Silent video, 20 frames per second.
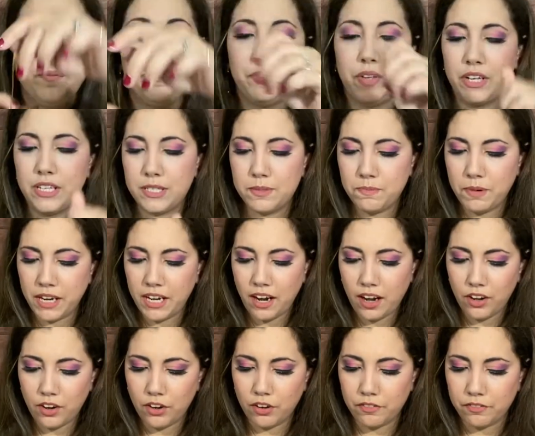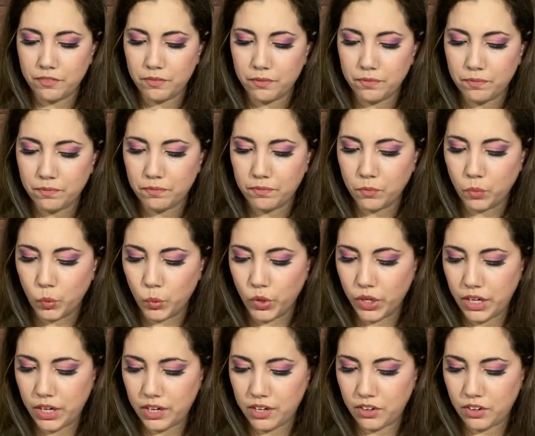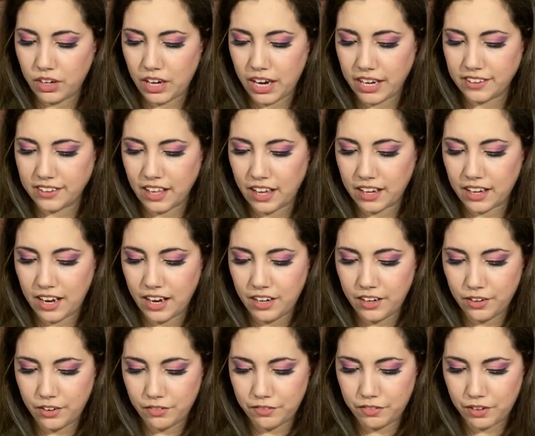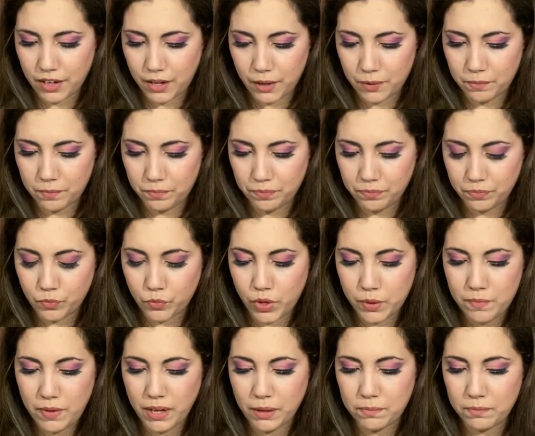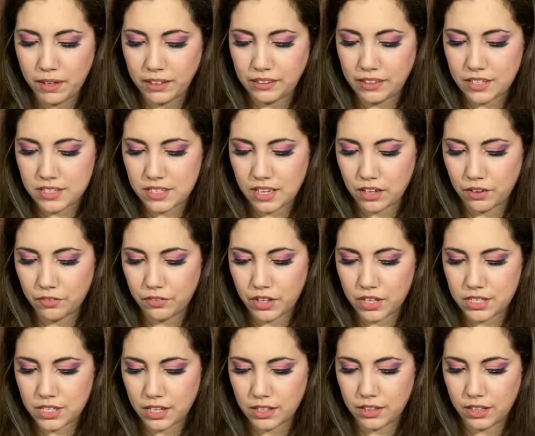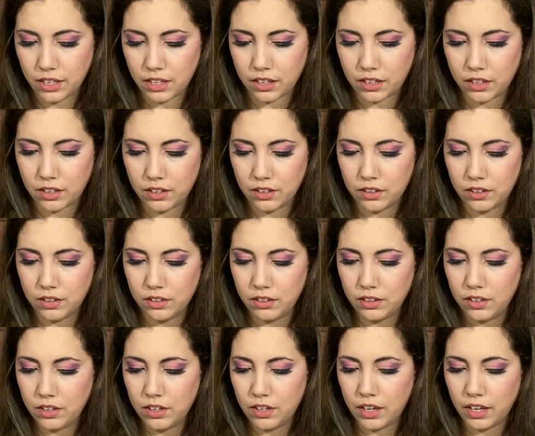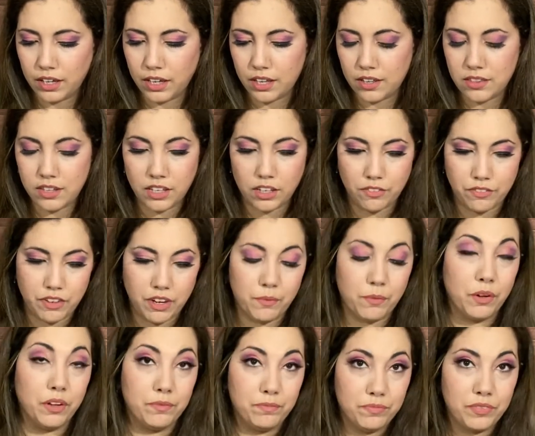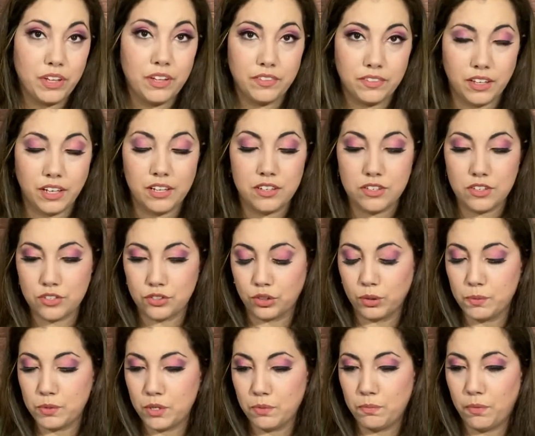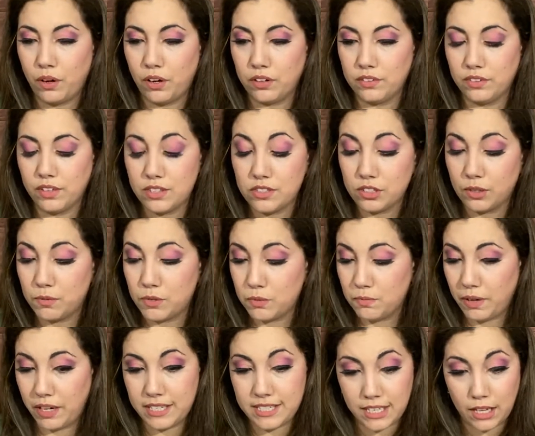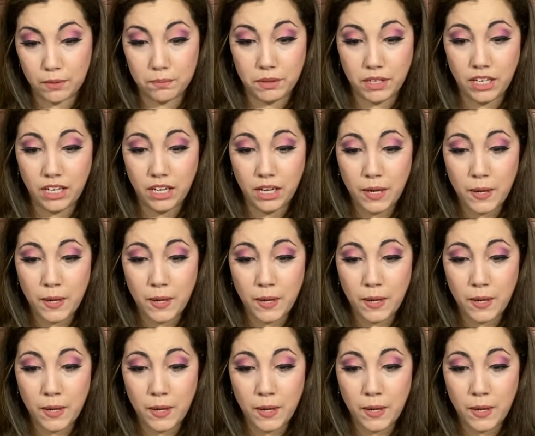It's made out of wood or like that kind of, we make mates out of this, I think. I can't think of the name. Well, the description box, the description might tell me.